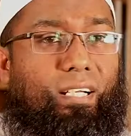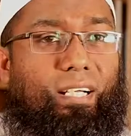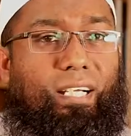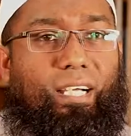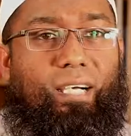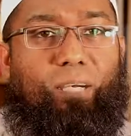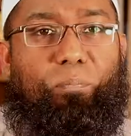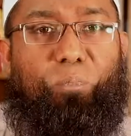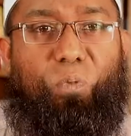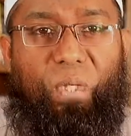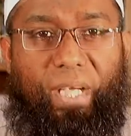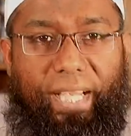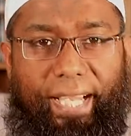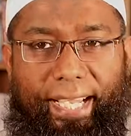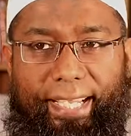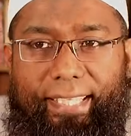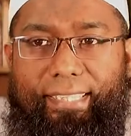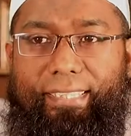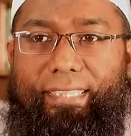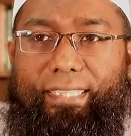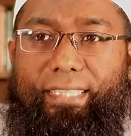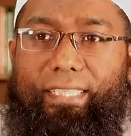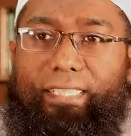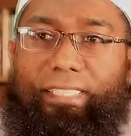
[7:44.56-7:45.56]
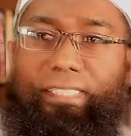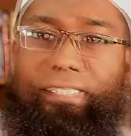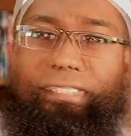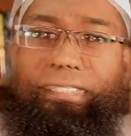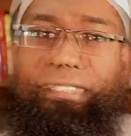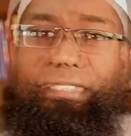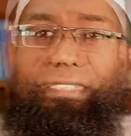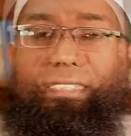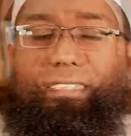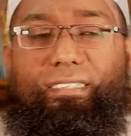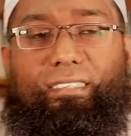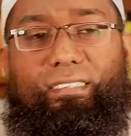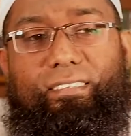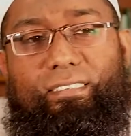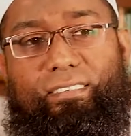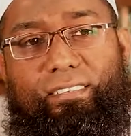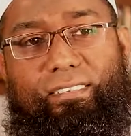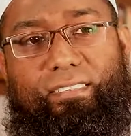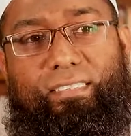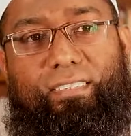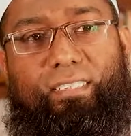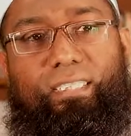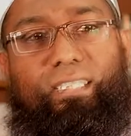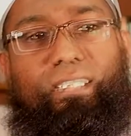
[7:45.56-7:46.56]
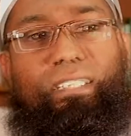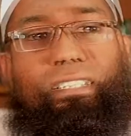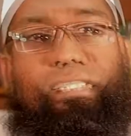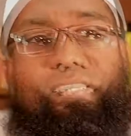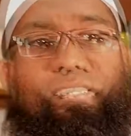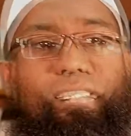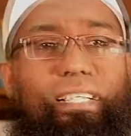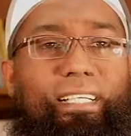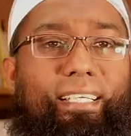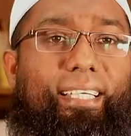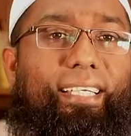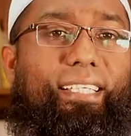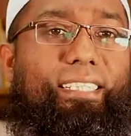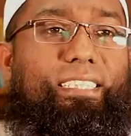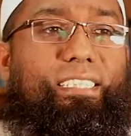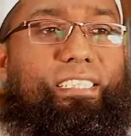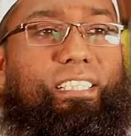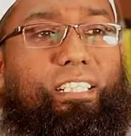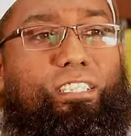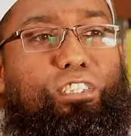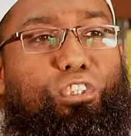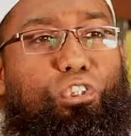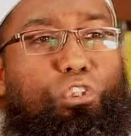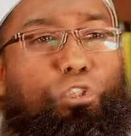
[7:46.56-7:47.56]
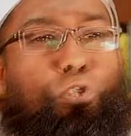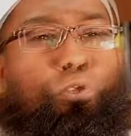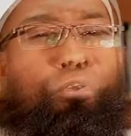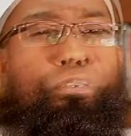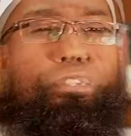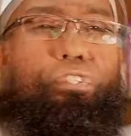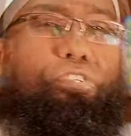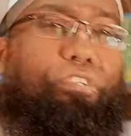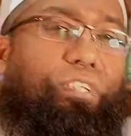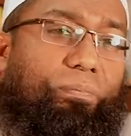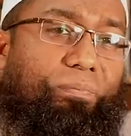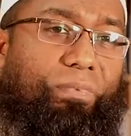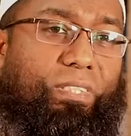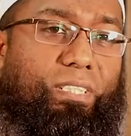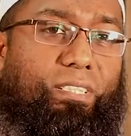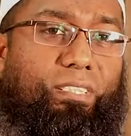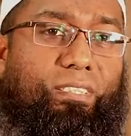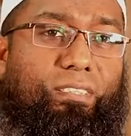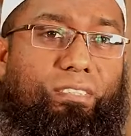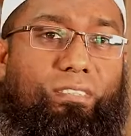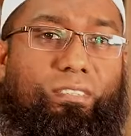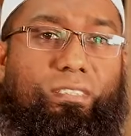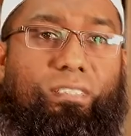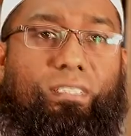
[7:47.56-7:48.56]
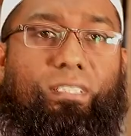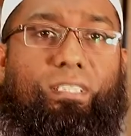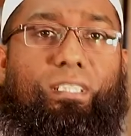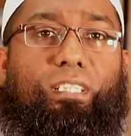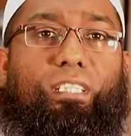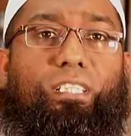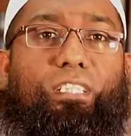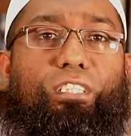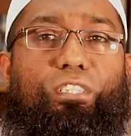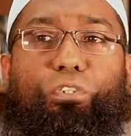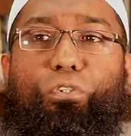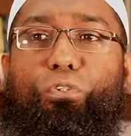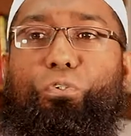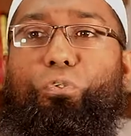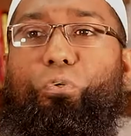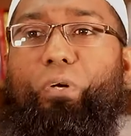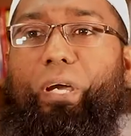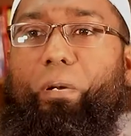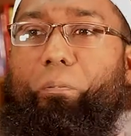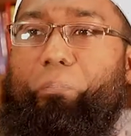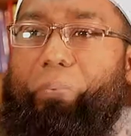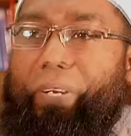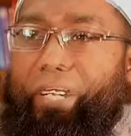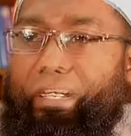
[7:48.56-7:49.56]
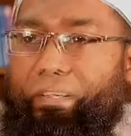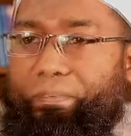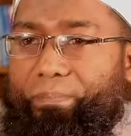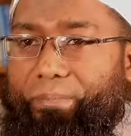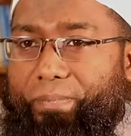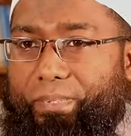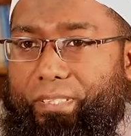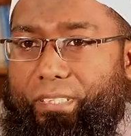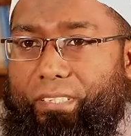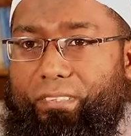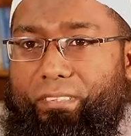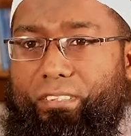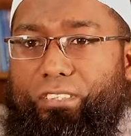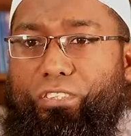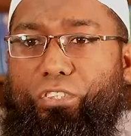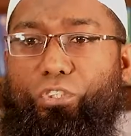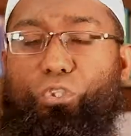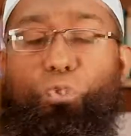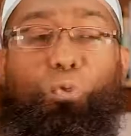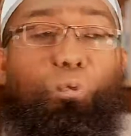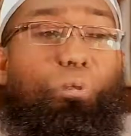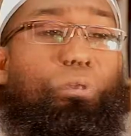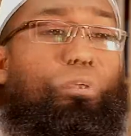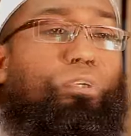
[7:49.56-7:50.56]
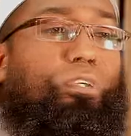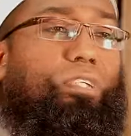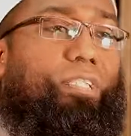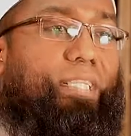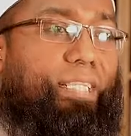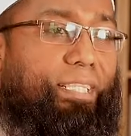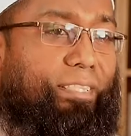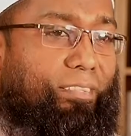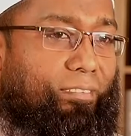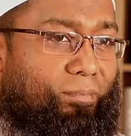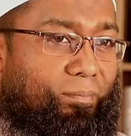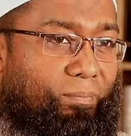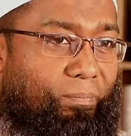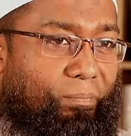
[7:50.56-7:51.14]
up to 8 years, the kids are too swift, too abrupt, too naughty.